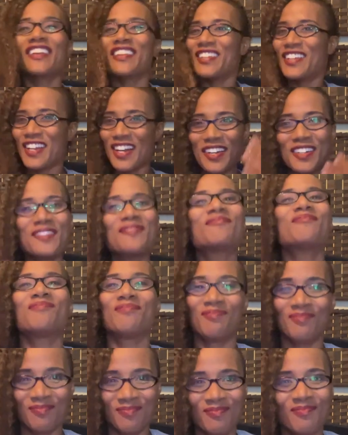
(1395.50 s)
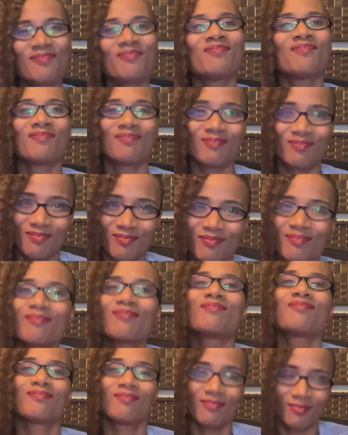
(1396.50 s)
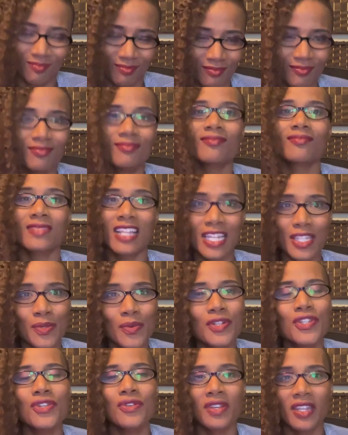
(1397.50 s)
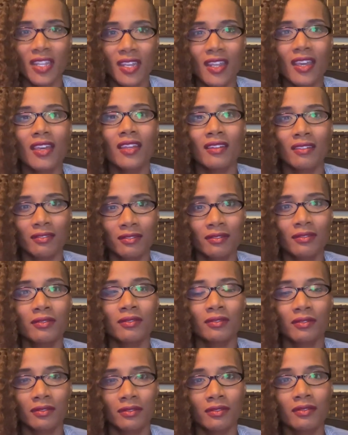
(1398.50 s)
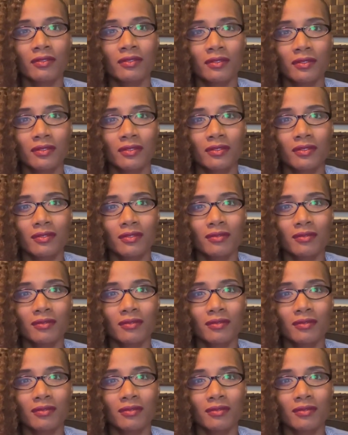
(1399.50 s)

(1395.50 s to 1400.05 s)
There you go. Because that's what I needed. That's what you needed. Yeah.